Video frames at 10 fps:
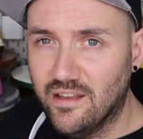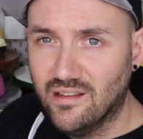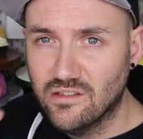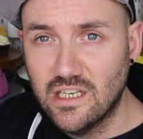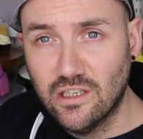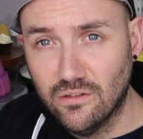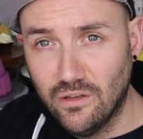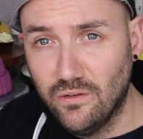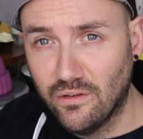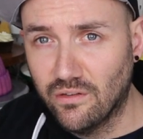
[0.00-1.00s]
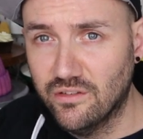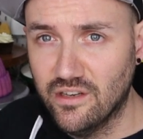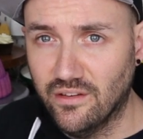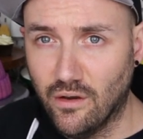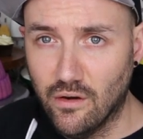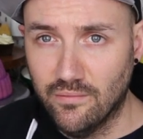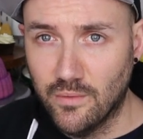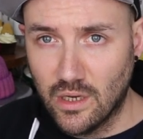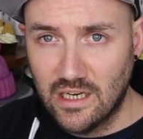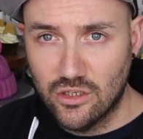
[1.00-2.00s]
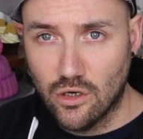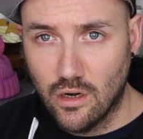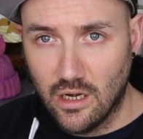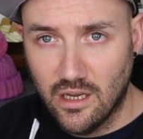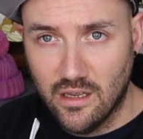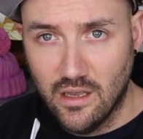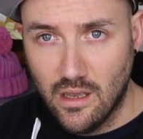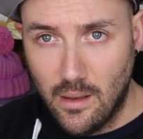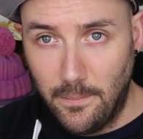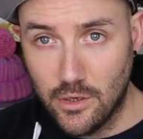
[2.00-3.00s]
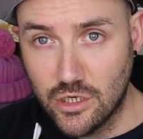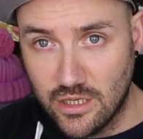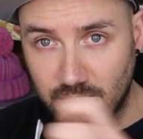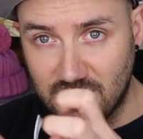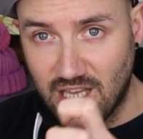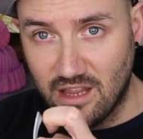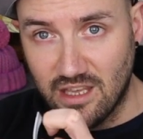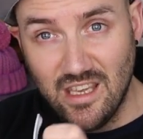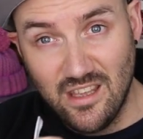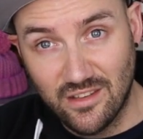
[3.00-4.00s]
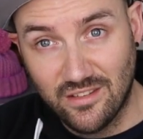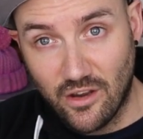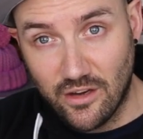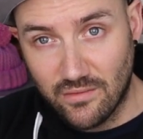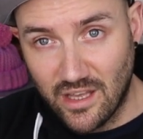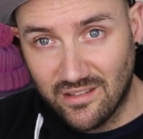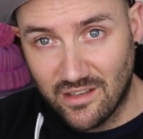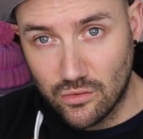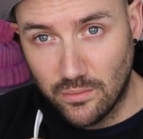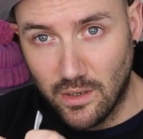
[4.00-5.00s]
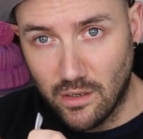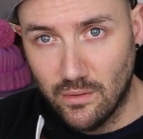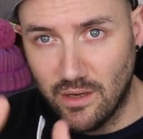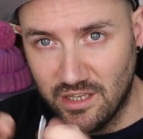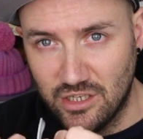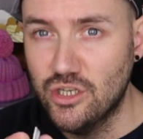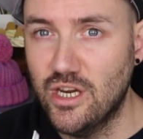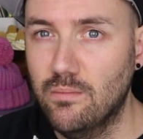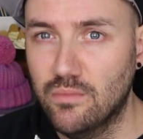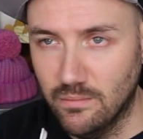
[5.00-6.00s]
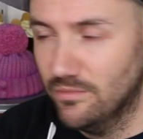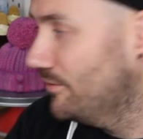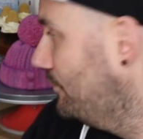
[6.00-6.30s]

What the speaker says: I essentially got two sausages of modeling chocolate, pushed them together either side of that central pole, and then shaped them to